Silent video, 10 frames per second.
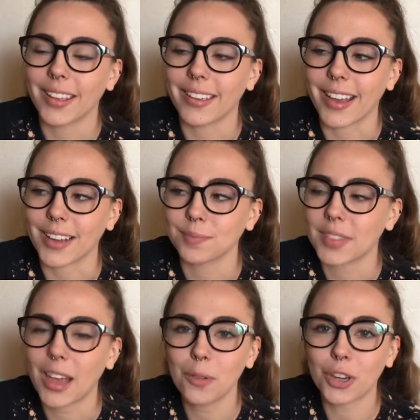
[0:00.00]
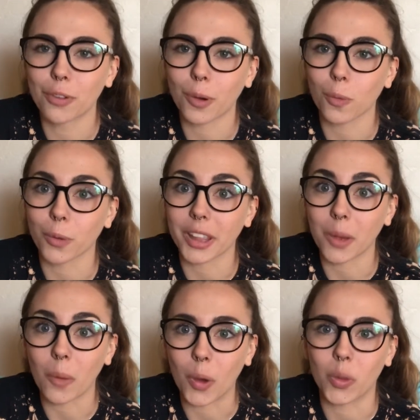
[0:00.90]
yeah, that went over
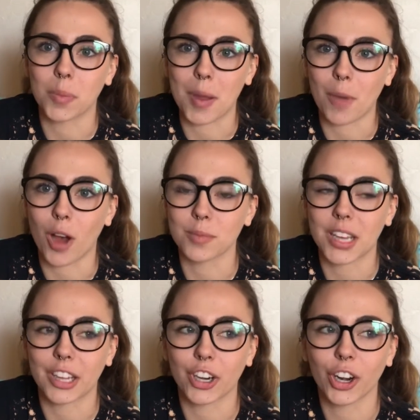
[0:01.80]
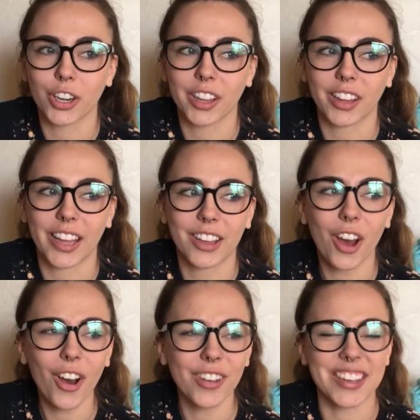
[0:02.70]
really well with my mom, telling her like,
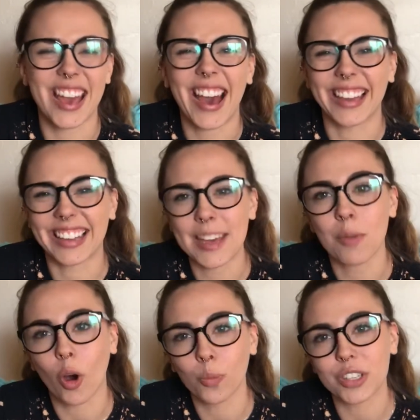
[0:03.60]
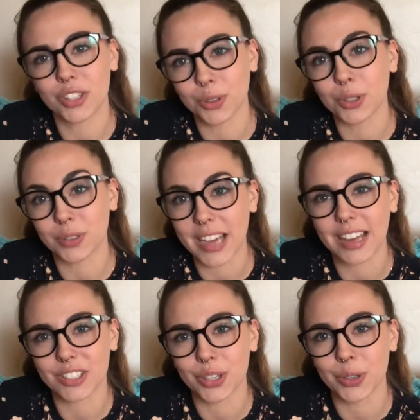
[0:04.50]
oh yeah, I came home with 2 new
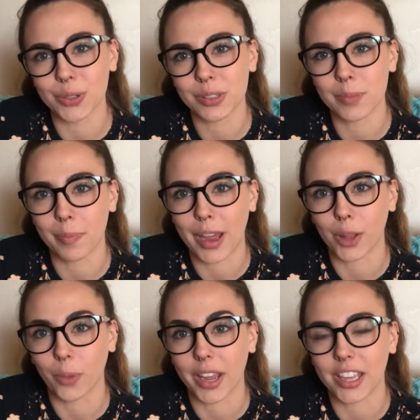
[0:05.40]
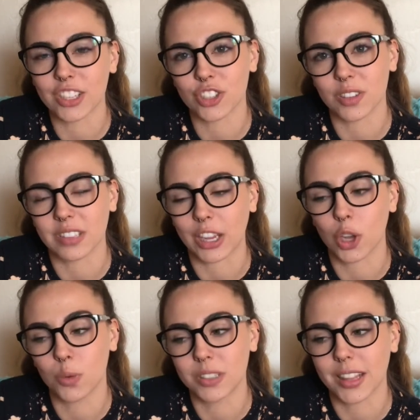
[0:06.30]
tattoos, by the way, and she's
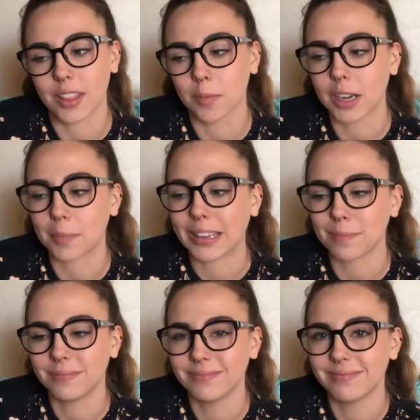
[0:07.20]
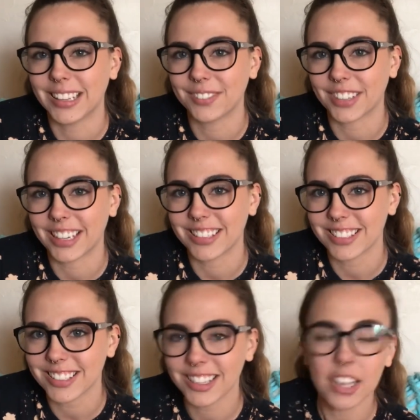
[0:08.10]
like, who did them? And I'm like, my friends.